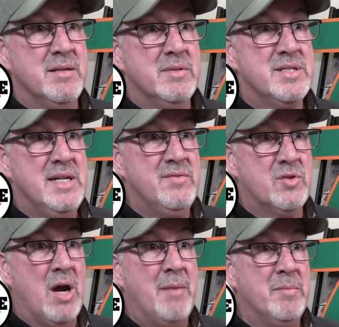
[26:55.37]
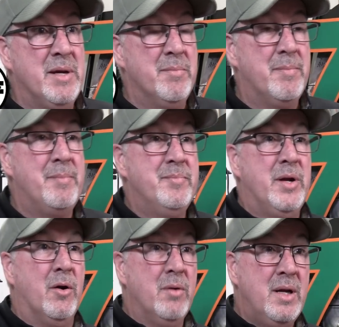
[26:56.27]
and Steve's grabbing me,
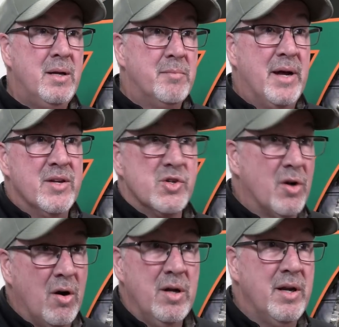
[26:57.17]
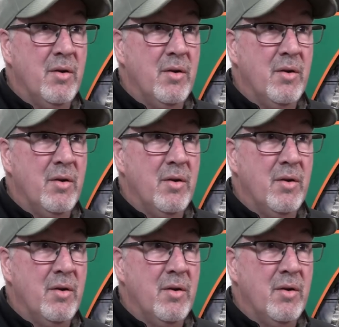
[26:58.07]
you know, by the shirt.